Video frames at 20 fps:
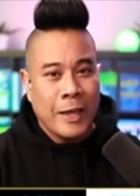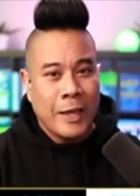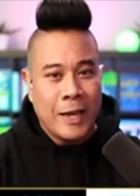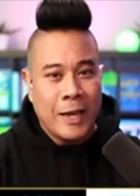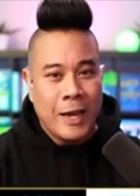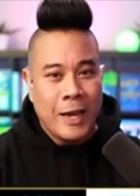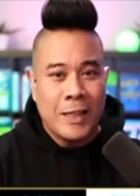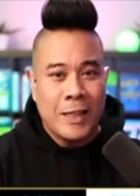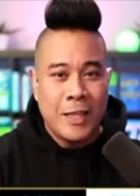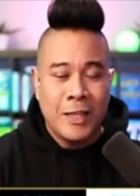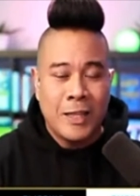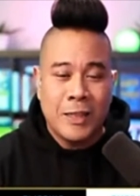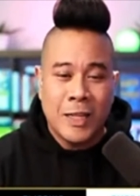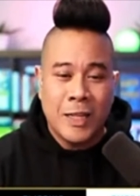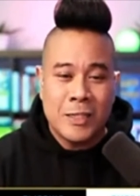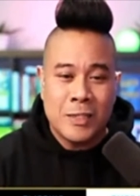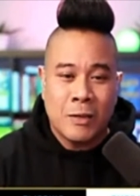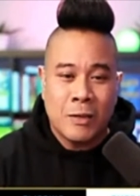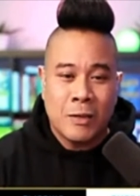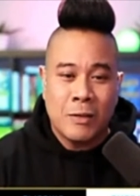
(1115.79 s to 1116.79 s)
Like, I think
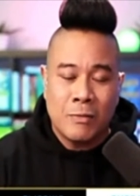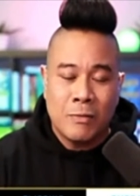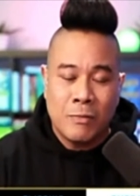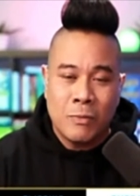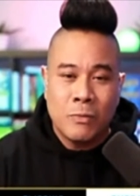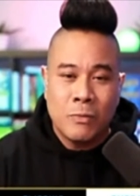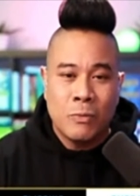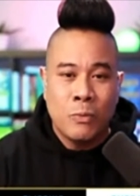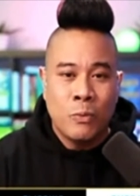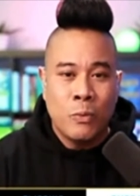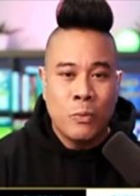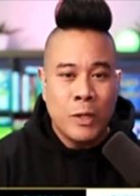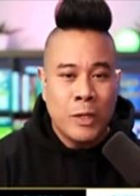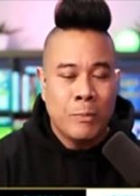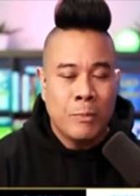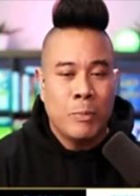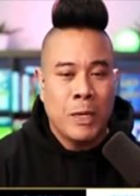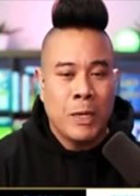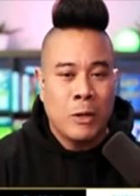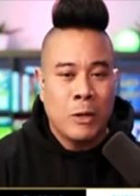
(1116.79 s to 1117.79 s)
that's a
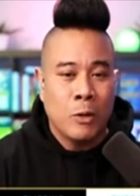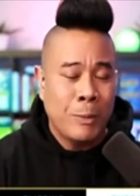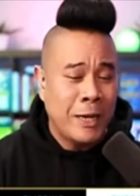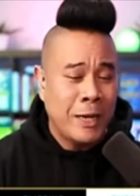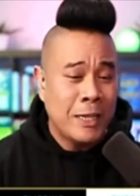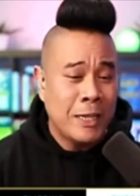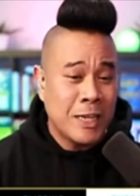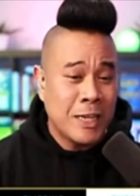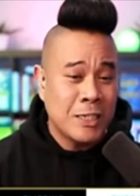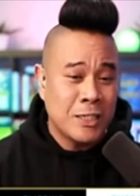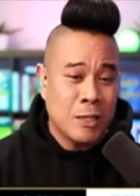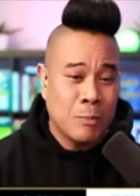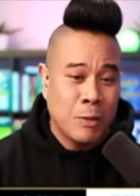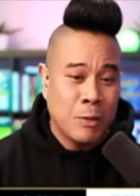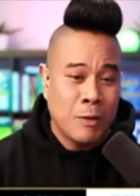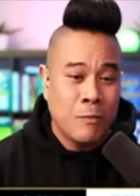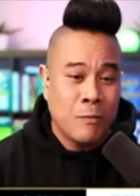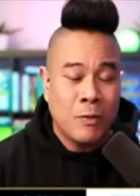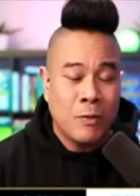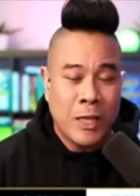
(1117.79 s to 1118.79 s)
really big goal. And that's actually
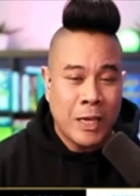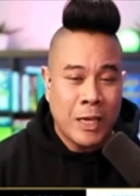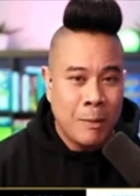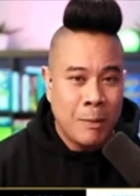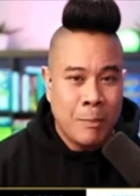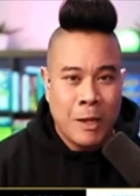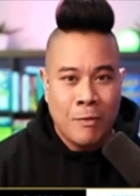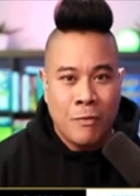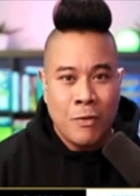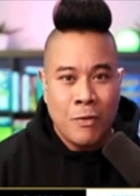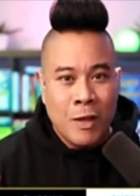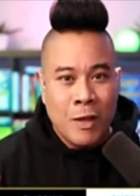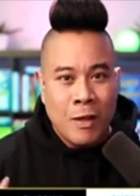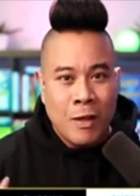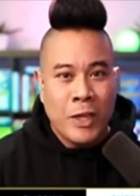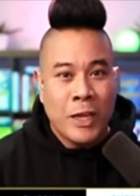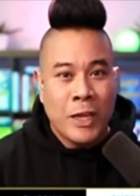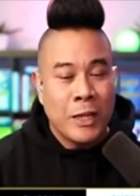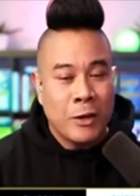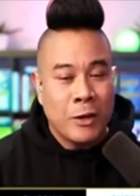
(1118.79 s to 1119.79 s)
something that came out of
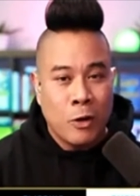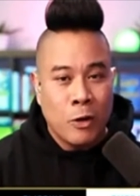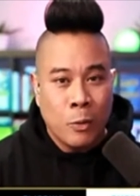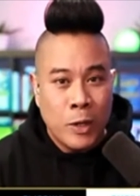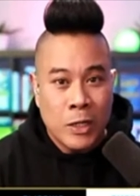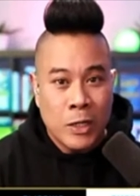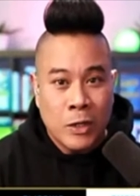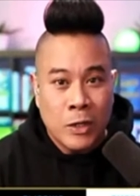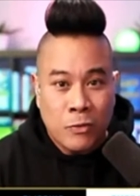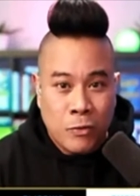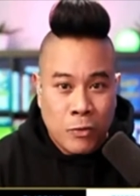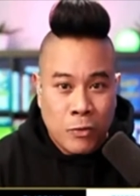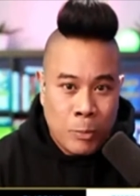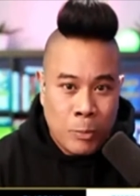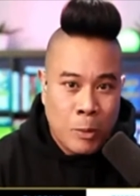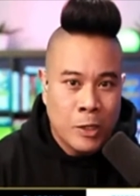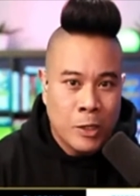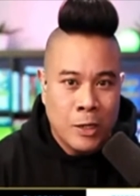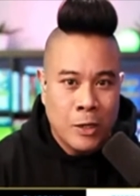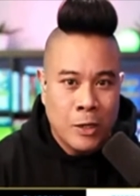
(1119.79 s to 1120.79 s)
Think and Grow Rich from
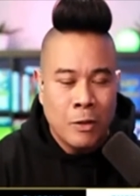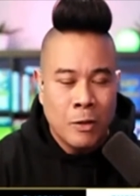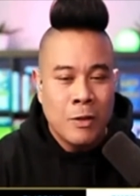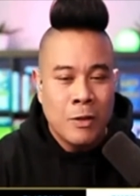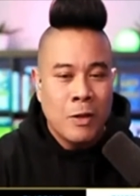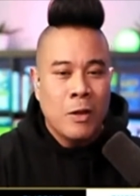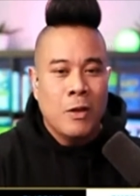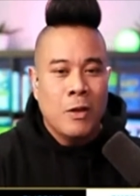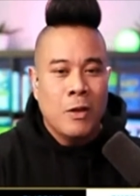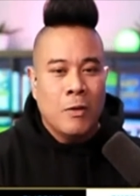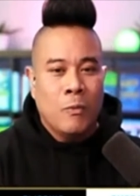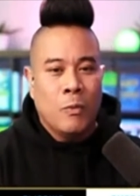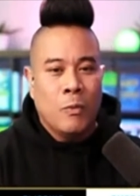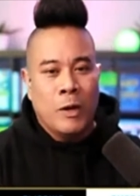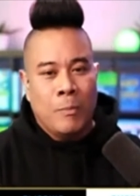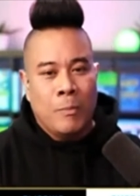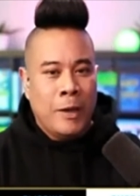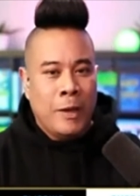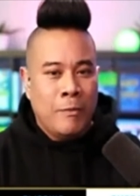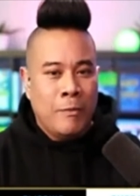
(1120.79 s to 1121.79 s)
Napoleon Hill,
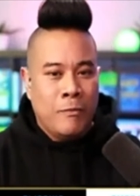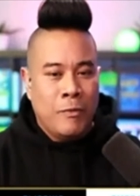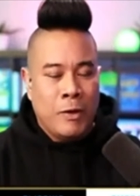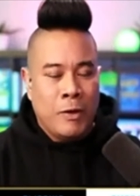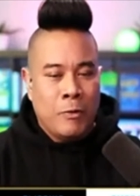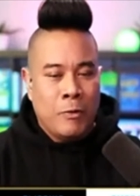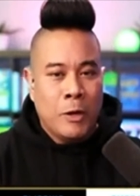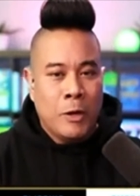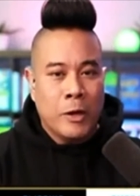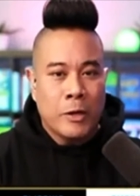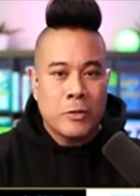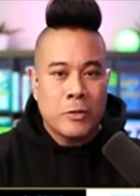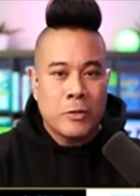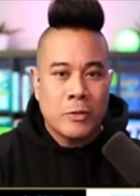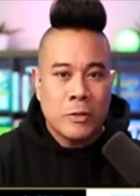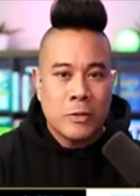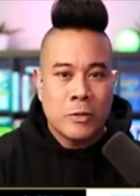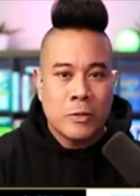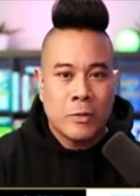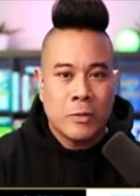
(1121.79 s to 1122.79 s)
one of my favorite
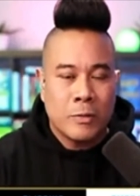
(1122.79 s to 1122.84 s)
books.